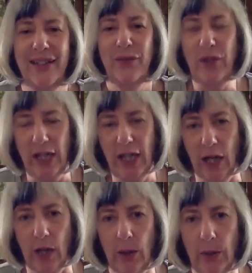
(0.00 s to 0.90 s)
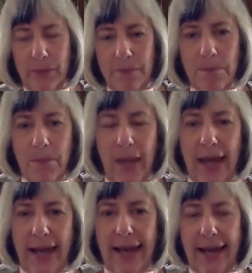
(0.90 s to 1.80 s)
video. Uh,
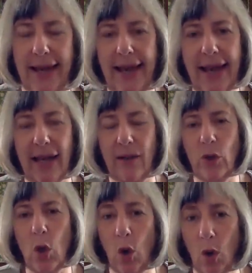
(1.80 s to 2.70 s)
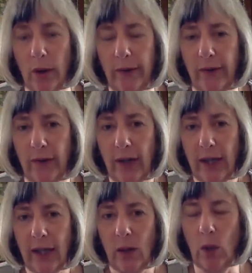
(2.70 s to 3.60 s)
and of course,
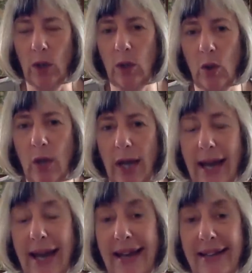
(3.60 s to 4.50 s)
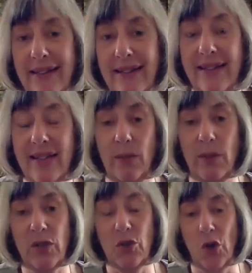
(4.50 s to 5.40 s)
We'll look at some
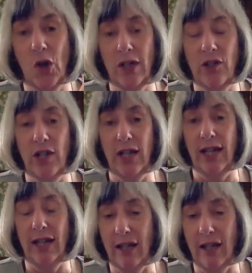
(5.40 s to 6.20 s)
astrology.